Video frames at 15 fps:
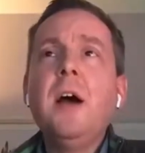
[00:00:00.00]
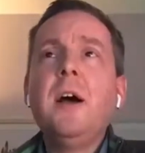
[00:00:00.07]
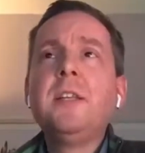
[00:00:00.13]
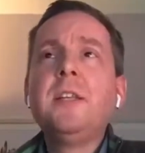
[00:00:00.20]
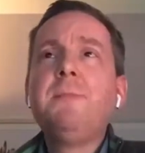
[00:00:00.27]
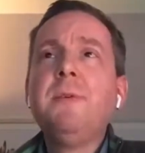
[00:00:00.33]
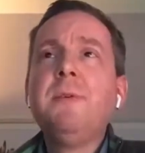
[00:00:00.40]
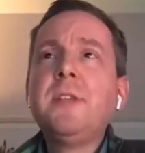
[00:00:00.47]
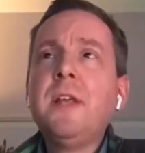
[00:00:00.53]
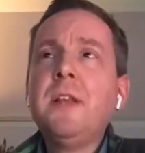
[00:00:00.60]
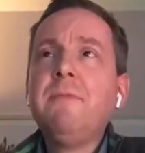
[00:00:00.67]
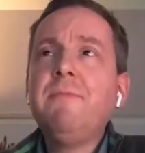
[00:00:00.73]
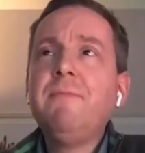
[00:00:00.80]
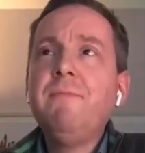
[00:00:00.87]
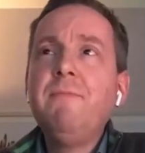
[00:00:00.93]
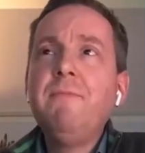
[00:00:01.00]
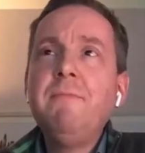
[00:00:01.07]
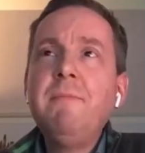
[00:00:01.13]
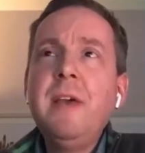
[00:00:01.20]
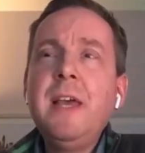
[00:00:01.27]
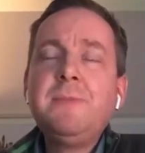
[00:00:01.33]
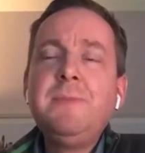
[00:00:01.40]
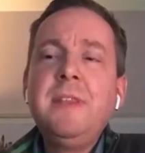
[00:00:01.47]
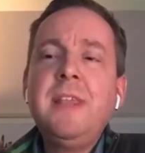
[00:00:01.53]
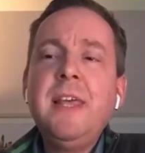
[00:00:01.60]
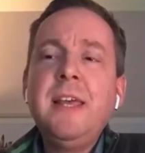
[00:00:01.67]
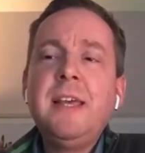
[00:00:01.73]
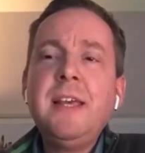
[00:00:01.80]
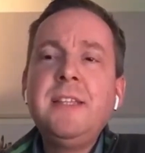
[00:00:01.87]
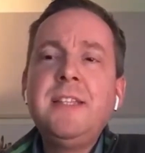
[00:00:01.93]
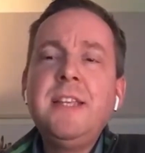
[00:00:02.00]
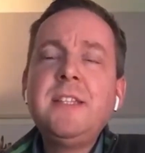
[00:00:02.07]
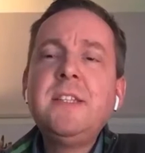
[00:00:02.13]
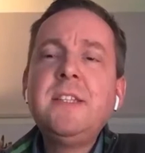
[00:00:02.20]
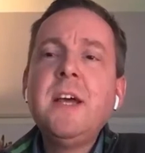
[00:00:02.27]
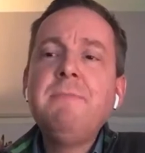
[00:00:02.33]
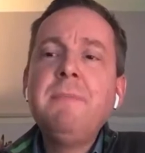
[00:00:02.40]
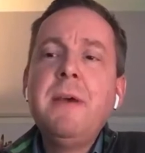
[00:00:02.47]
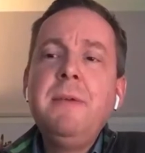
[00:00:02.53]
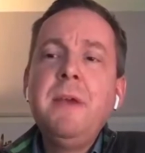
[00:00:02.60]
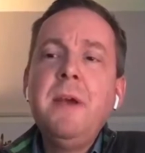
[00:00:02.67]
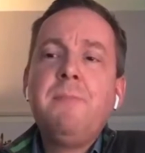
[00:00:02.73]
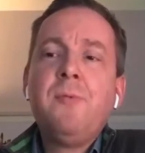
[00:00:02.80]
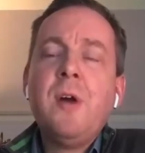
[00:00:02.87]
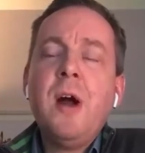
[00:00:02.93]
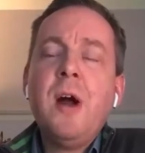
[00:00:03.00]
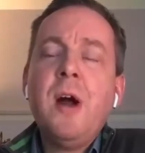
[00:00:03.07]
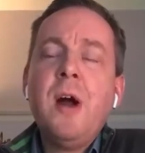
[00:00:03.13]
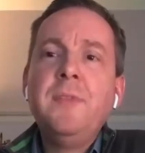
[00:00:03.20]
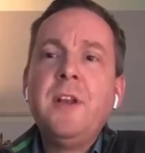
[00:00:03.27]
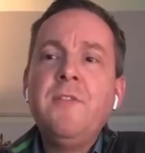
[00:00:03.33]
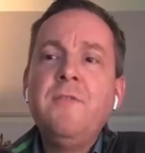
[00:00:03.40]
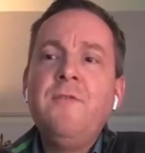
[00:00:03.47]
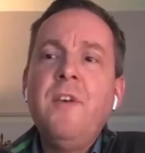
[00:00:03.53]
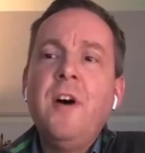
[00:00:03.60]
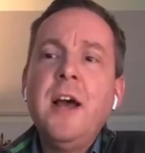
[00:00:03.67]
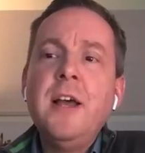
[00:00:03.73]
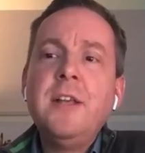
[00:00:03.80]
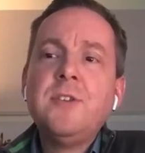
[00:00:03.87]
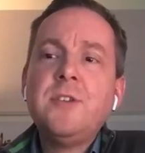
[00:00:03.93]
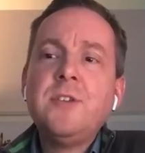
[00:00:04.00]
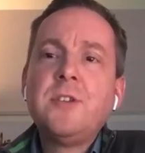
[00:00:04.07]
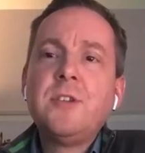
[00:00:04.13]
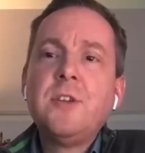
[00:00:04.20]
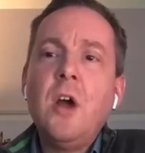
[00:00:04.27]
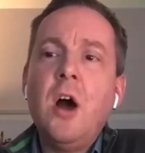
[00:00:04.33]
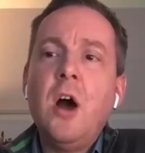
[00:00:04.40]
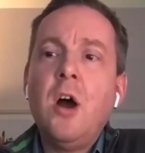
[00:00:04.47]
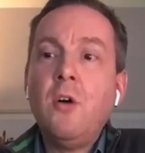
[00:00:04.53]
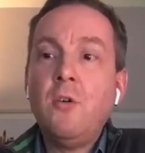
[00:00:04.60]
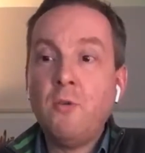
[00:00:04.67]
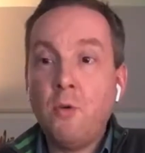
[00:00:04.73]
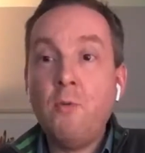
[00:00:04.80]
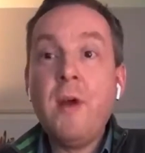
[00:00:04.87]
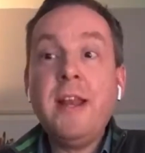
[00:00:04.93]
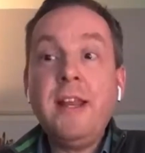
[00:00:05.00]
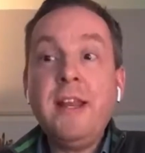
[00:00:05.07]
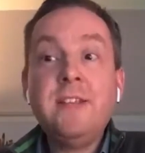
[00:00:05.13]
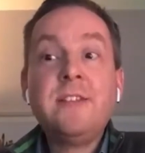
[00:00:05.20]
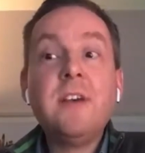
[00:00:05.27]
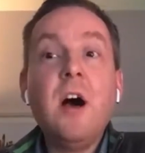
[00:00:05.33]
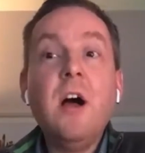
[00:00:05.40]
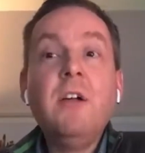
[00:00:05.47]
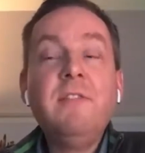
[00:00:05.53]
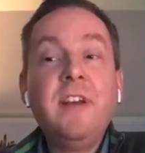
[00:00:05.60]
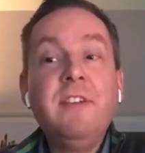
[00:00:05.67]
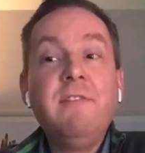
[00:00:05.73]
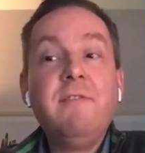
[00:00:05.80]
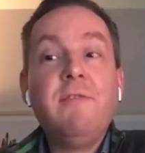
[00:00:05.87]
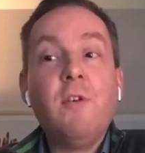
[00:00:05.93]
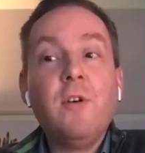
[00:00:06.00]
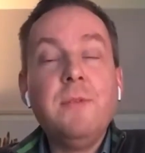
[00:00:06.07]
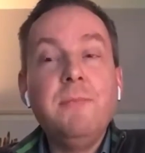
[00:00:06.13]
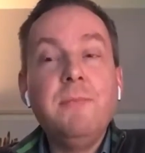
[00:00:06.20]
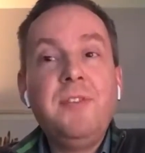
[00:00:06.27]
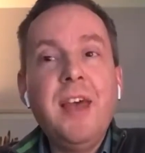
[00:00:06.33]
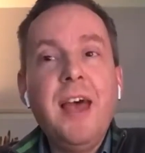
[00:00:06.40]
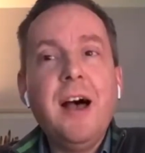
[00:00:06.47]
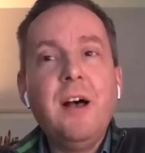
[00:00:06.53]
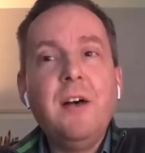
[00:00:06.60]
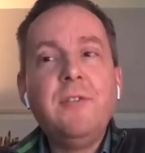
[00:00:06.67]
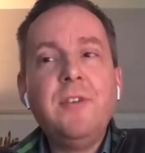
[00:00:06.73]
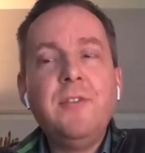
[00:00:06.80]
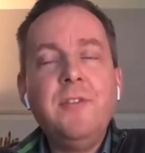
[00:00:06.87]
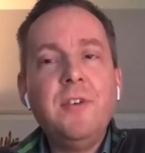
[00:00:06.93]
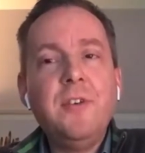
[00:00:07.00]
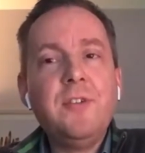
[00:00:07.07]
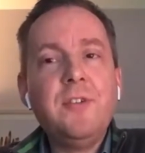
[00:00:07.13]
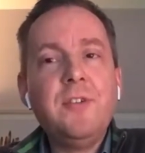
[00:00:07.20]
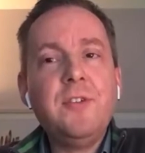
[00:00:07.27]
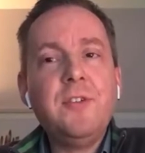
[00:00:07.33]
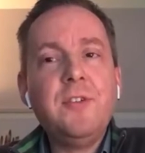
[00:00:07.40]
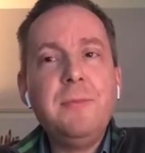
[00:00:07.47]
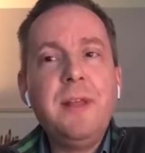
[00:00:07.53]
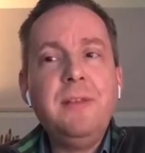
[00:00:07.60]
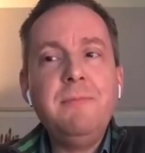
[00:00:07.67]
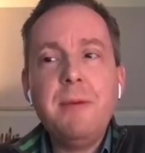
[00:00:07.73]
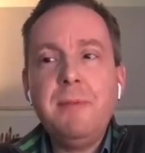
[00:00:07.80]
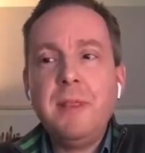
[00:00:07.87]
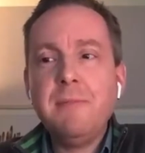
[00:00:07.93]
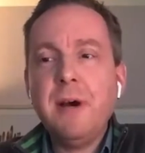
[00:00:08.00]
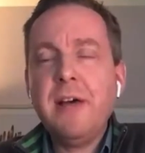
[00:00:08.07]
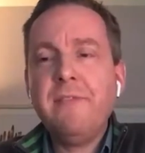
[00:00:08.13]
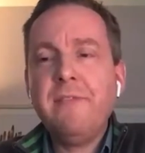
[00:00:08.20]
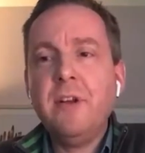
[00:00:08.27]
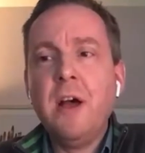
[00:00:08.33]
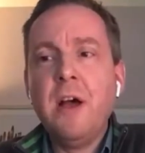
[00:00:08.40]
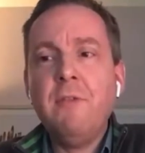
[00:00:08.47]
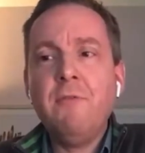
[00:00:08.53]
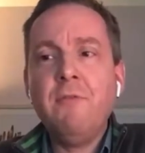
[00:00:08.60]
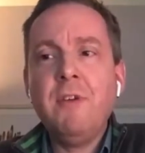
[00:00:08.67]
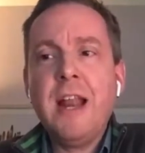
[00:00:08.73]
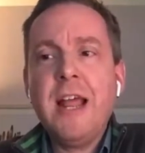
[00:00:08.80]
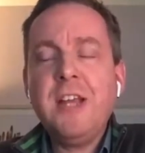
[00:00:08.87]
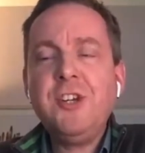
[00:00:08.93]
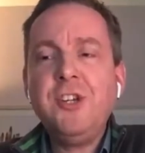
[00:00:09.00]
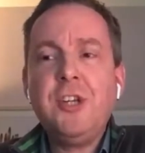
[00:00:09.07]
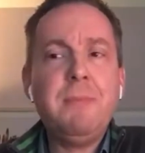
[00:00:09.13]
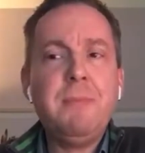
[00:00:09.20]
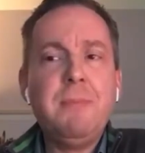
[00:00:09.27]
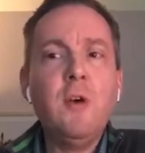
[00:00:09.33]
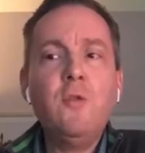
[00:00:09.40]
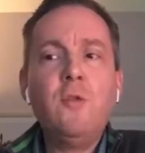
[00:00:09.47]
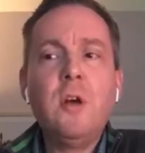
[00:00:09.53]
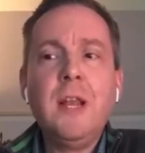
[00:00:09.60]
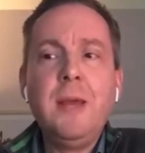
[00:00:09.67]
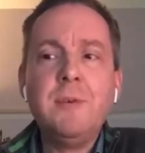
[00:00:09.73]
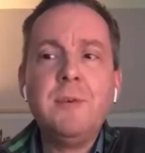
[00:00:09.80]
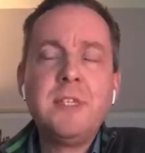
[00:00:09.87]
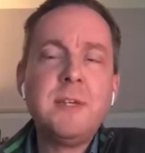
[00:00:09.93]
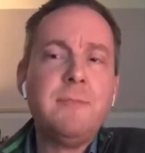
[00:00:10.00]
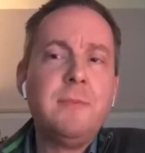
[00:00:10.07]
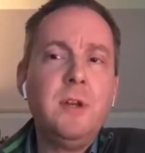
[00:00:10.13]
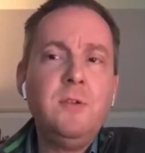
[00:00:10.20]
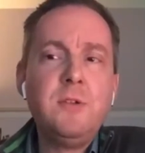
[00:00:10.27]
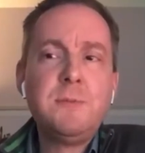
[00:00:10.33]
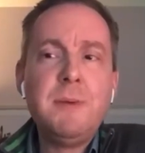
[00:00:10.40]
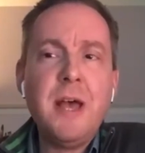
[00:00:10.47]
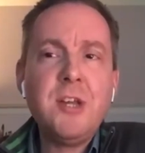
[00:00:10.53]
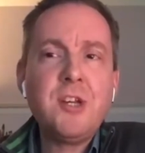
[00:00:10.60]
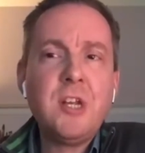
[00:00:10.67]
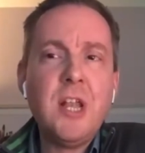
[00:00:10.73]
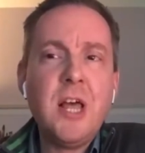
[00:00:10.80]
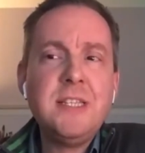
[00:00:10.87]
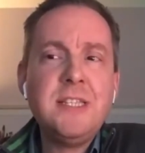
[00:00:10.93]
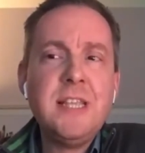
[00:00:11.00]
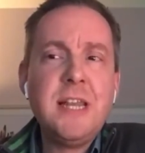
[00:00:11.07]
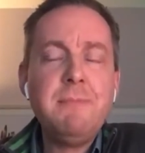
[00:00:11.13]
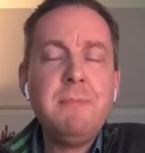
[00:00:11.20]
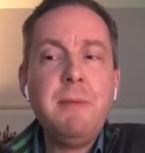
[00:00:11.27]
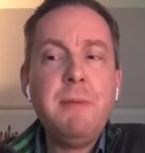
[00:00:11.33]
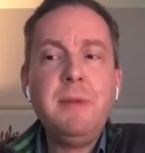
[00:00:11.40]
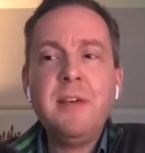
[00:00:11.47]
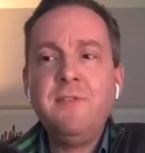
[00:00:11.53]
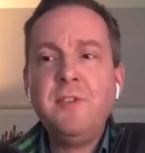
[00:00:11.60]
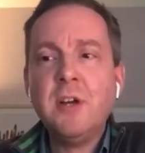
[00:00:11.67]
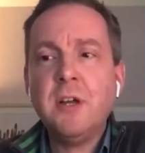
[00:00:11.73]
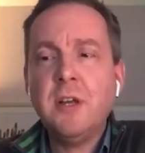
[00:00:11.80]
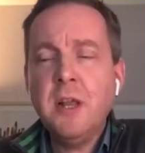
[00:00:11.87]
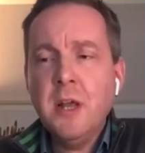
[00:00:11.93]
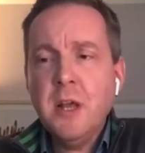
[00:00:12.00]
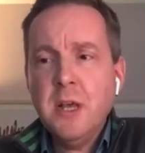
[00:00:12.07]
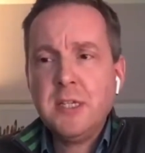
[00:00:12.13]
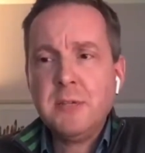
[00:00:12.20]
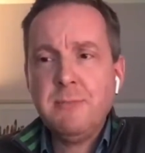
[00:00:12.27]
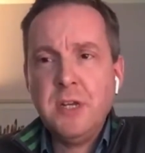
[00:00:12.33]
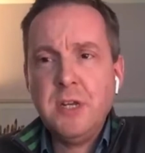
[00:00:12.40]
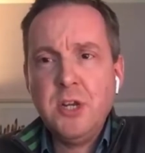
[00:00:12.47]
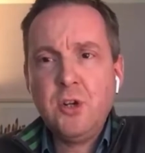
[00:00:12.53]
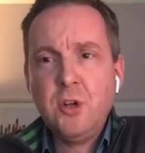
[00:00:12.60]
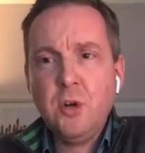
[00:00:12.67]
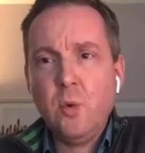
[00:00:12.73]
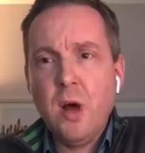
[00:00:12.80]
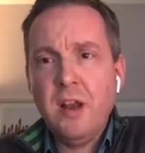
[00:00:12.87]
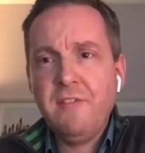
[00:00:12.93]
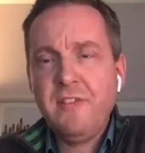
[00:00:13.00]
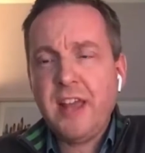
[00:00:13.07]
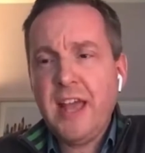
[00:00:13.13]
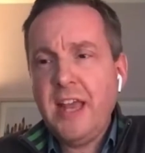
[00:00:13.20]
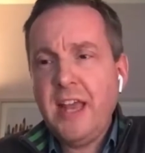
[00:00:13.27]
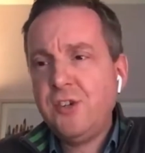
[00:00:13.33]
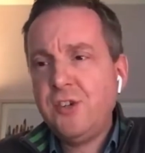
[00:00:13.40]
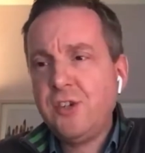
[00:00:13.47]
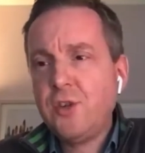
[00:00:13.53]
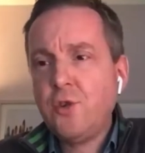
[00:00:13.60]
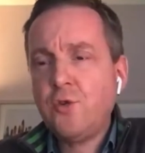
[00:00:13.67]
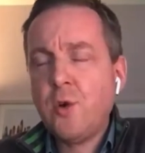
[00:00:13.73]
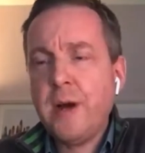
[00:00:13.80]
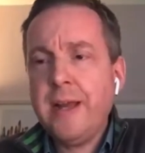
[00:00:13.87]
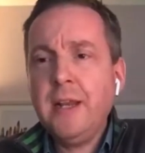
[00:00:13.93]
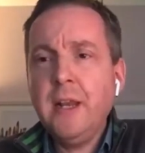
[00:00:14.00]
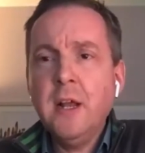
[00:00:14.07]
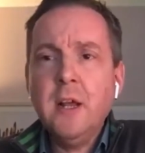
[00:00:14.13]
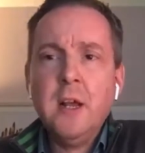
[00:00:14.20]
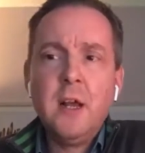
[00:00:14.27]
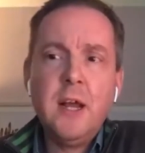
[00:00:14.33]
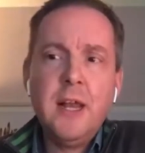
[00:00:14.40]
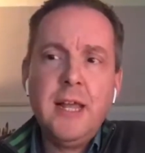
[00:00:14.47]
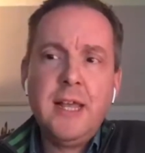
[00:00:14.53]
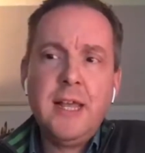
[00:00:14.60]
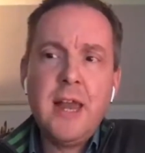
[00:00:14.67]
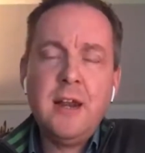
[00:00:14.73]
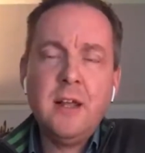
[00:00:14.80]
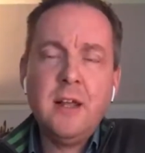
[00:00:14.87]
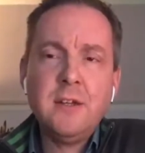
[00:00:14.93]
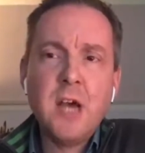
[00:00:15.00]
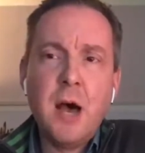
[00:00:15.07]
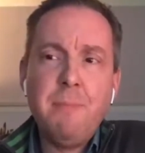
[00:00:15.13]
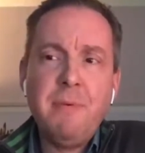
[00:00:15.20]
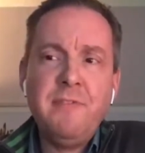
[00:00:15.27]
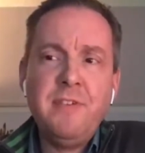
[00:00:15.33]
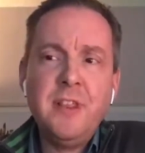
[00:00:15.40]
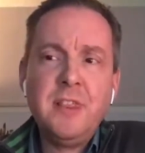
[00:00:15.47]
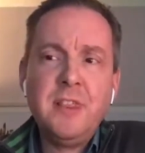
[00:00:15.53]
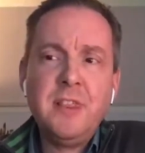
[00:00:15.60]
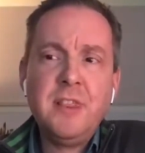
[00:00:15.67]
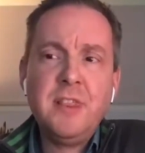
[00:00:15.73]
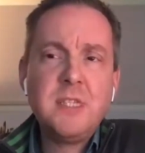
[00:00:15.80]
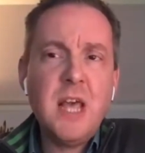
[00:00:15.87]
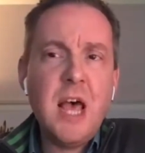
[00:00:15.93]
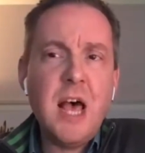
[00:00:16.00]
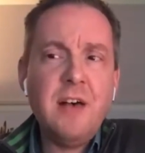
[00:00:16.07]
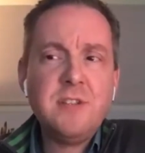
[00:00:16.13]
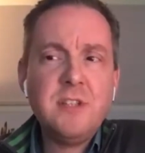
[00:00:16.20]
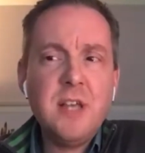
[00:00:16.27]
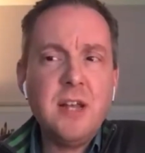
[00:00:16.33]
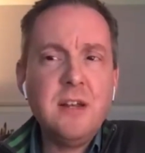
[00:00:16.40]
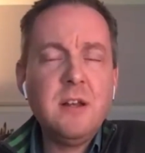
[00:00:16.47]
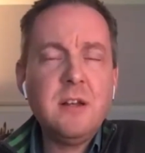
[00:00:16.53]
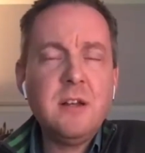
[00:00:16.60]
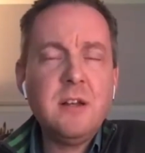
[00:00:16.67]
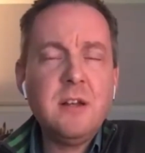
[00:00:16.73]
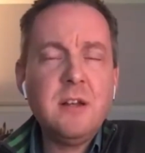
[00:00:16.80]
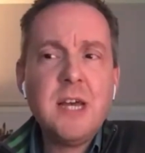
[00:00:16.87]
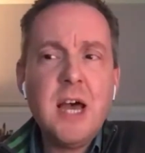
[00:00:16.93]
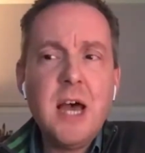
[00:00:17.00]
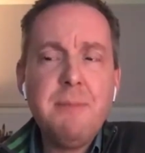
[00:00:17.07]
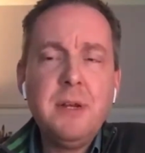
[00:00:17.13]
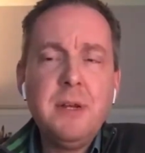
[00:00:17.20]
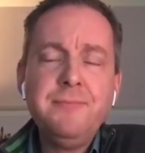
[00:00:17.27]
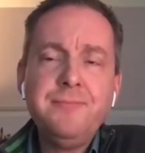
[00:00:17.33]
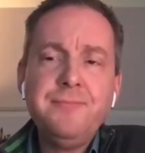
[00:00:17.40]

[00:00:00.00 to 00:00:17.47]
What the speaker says: I suppose that makes me think, is this not maybe a problem that advisors are already solving for themselves, if you understand what I mean? Maybe they might have a relationship locally with someone who specializes in it. Maybe they've done some additional qualifications to try and kind of get it on top of it themselves. Does that not tend to happen?